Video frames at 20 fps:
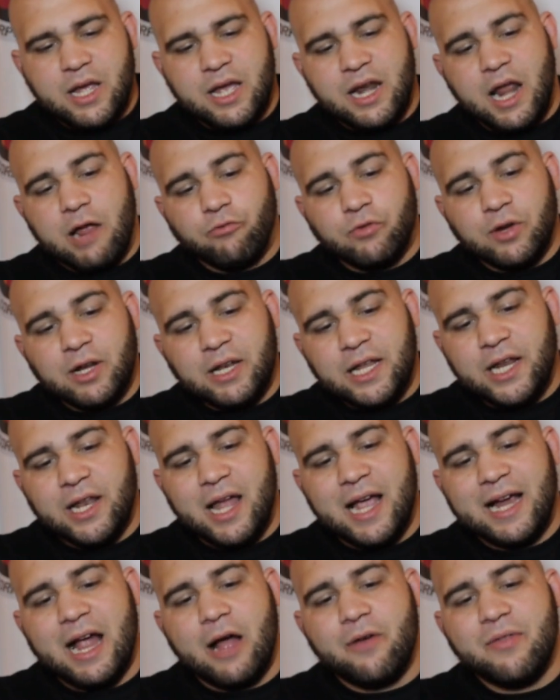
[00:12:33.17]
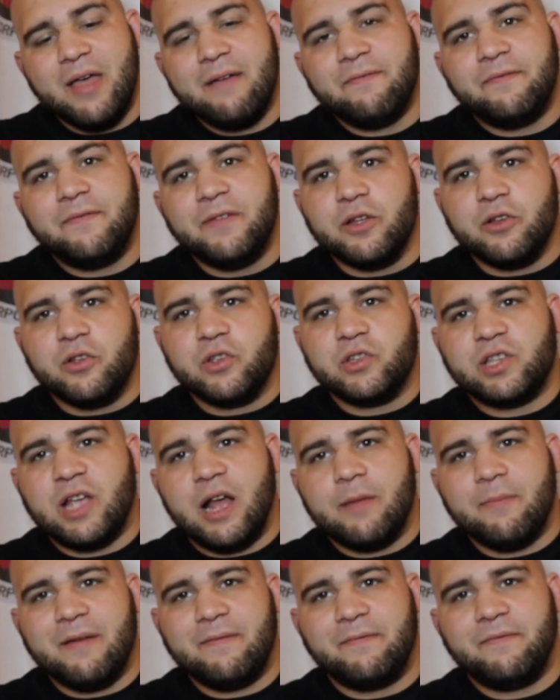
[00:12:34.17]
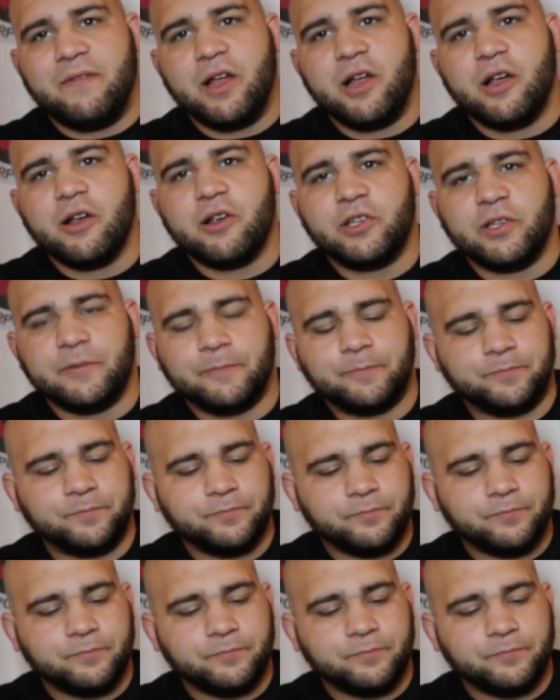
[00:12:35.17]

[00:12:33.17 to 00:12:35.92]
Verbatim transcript: and I really like how that feels on my fingers.